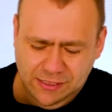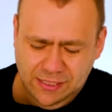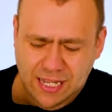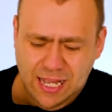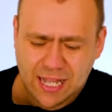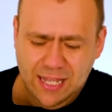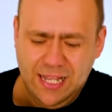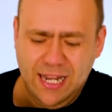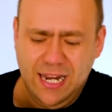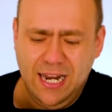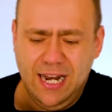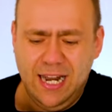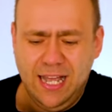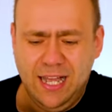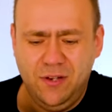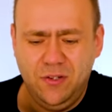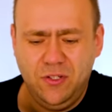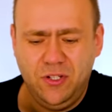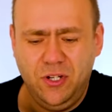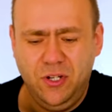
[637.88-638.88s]
That then
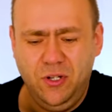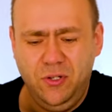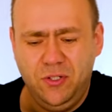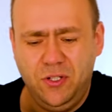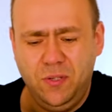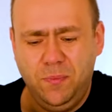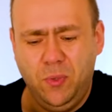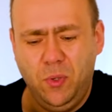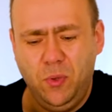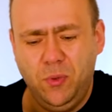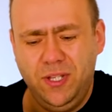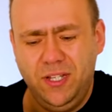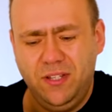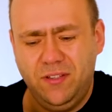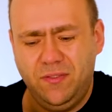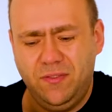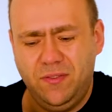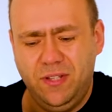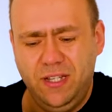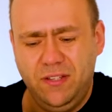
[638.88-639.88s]
allows you to pull
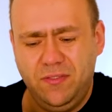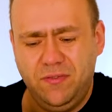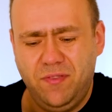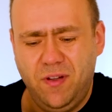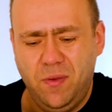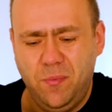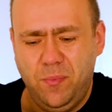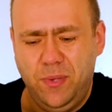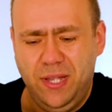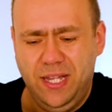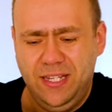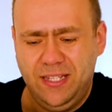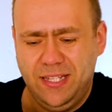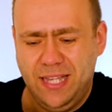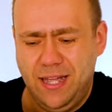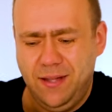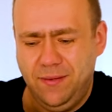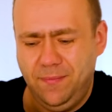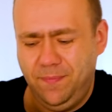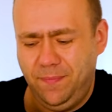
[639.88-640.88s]
this, this front piece
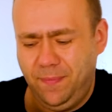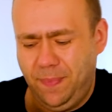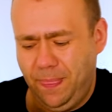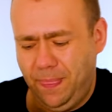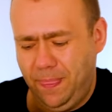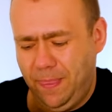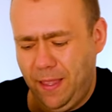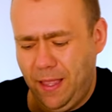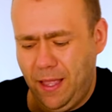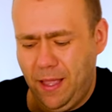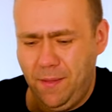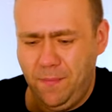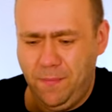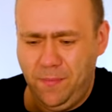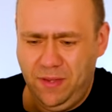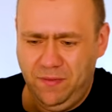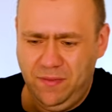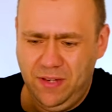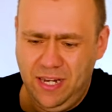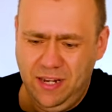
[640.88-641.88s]
out.
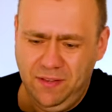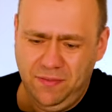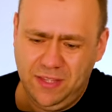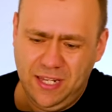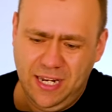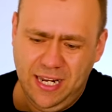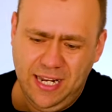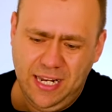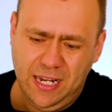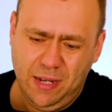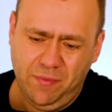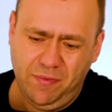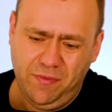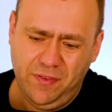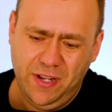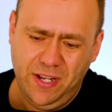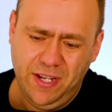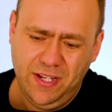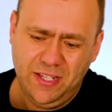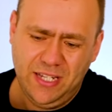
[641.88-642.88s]
Um, if you lift the lid up
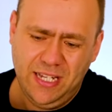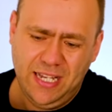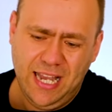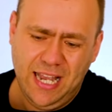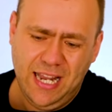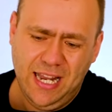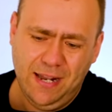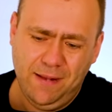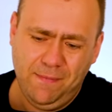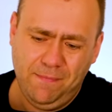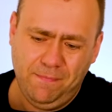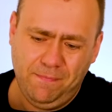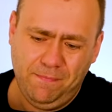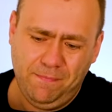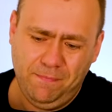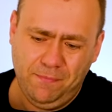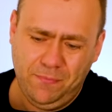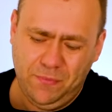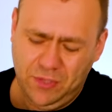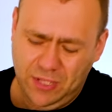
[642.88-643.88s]
first, again,
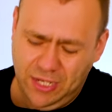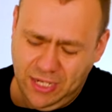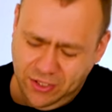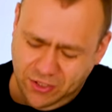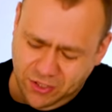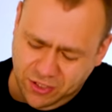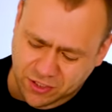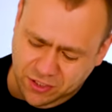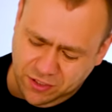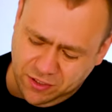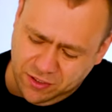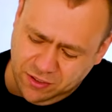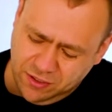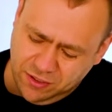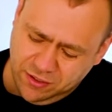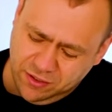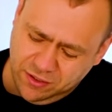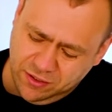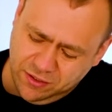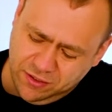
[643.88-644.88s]
it's just
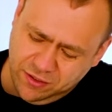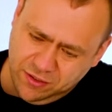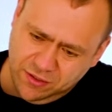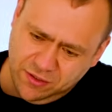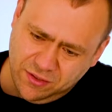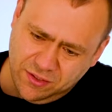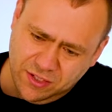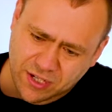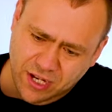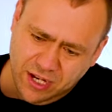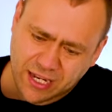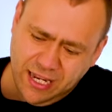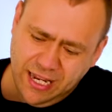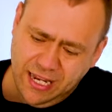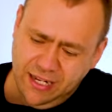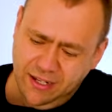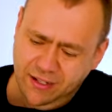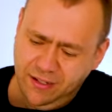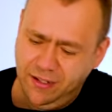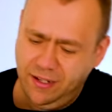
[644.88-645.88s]
stuck
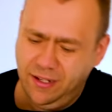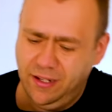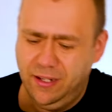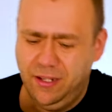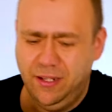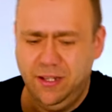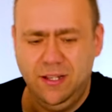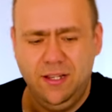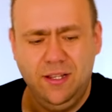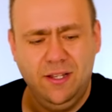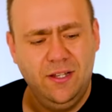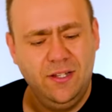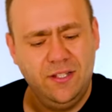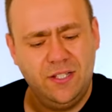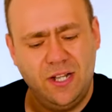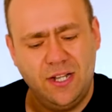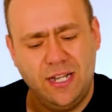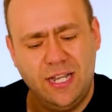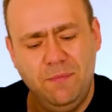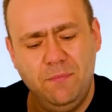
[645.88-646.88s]
in,
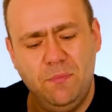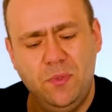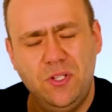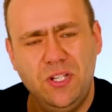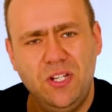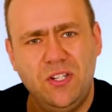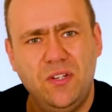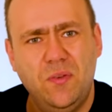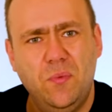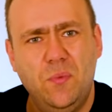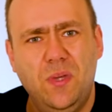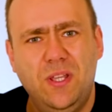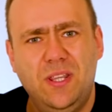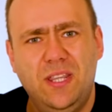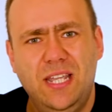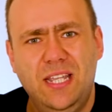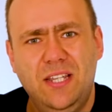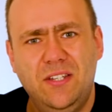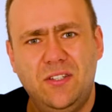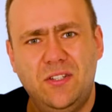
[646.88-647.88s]
stuck in position with
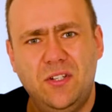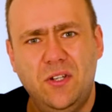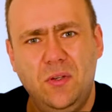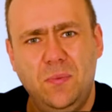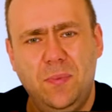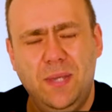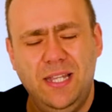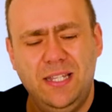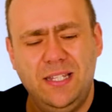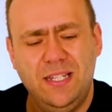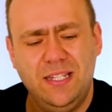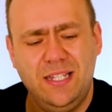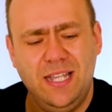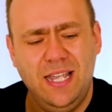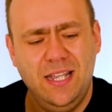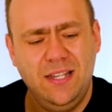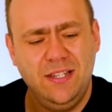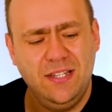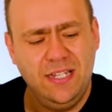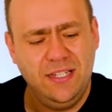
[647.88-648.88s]
these two pieces
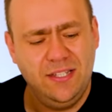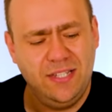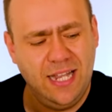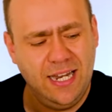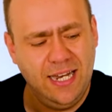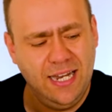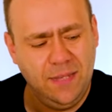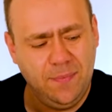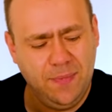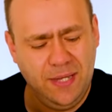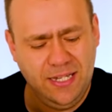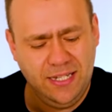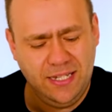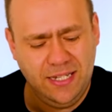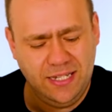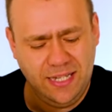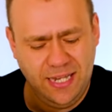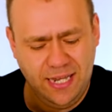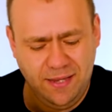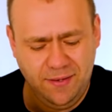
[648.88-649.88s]
here, so these Technic
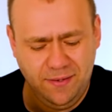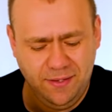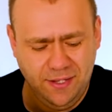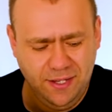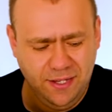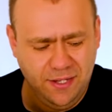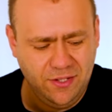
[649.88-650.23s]
pieces here.